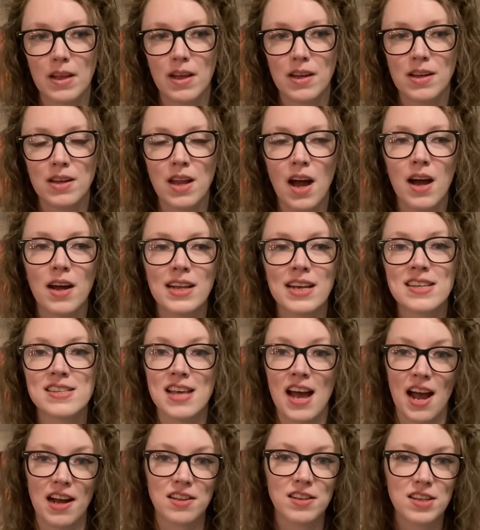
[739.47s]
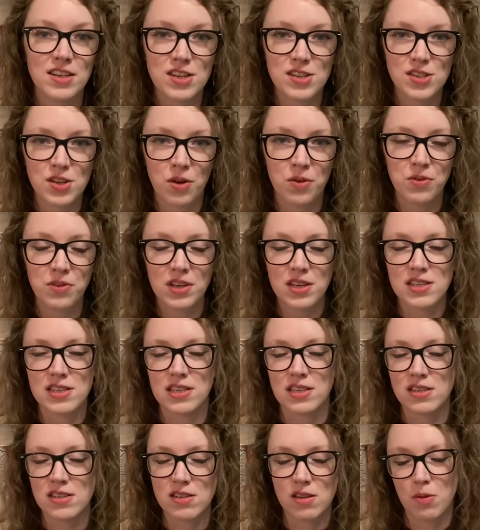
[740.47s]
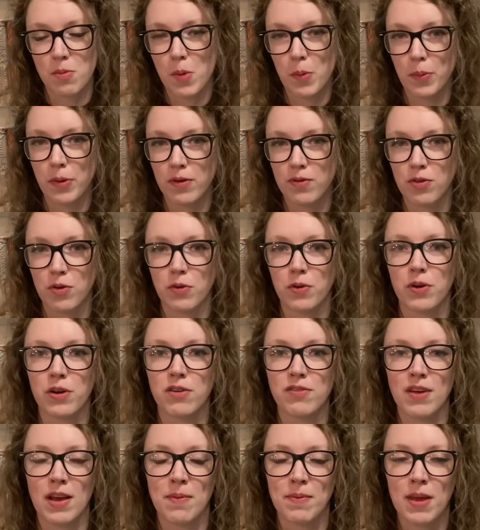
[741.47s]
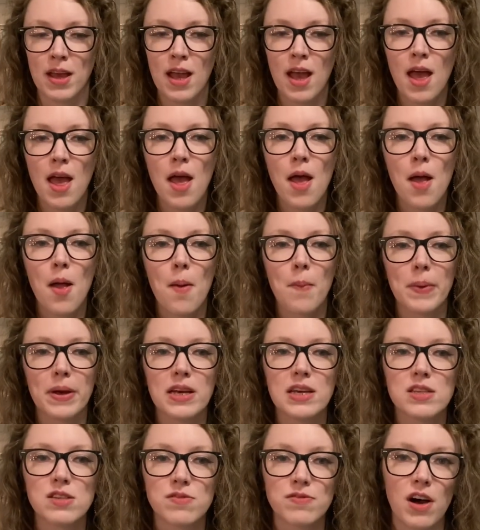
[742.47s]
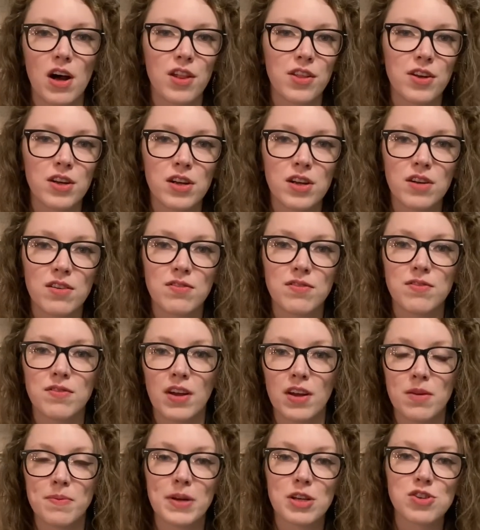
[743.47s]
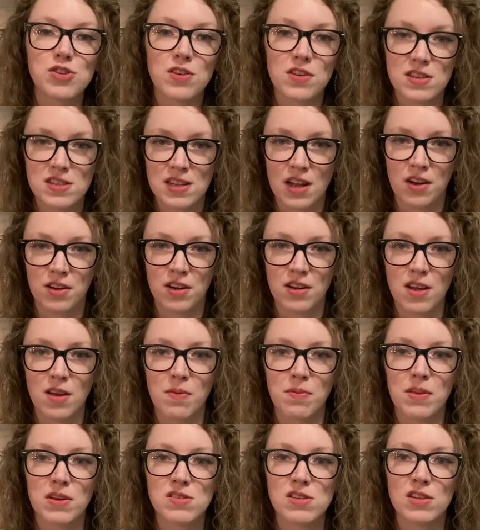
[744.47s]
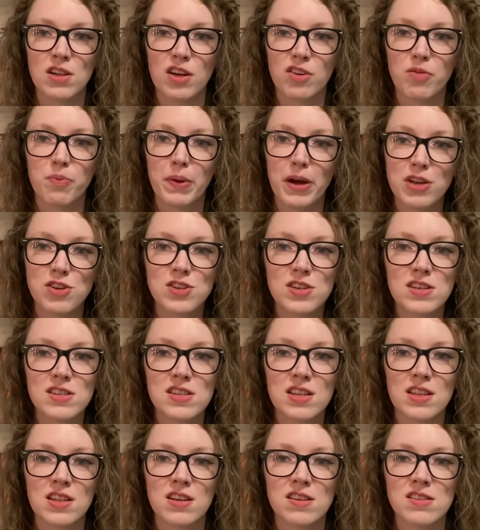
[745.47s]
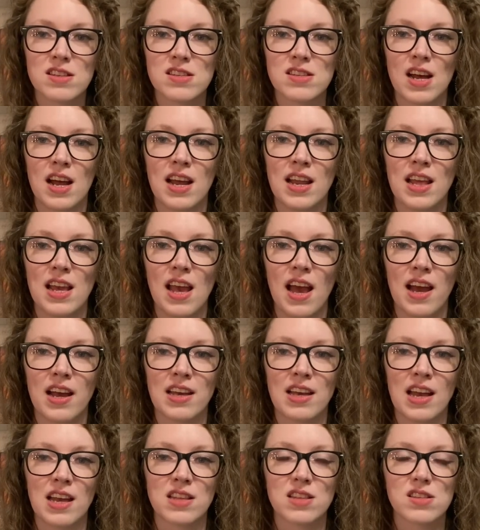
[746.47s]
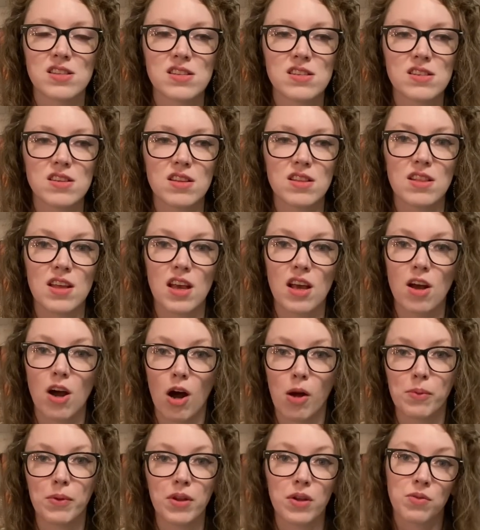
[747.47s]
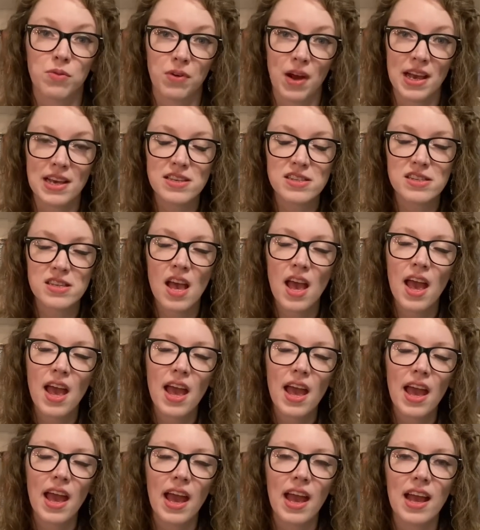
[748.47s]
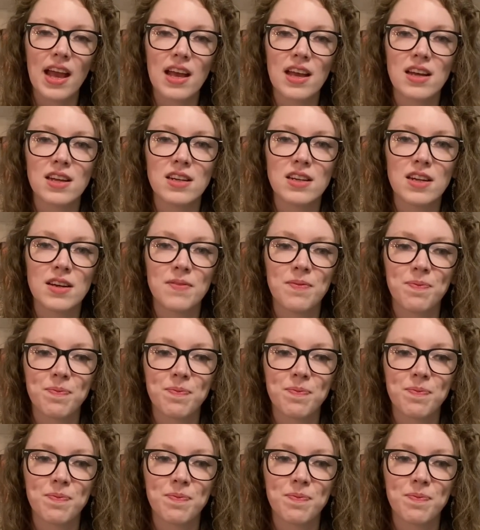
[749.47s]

not exactly disowned because he is still a member of the royal family, but his father very much looks down on him. There's a lot of prejudice in their society against the goblin race, and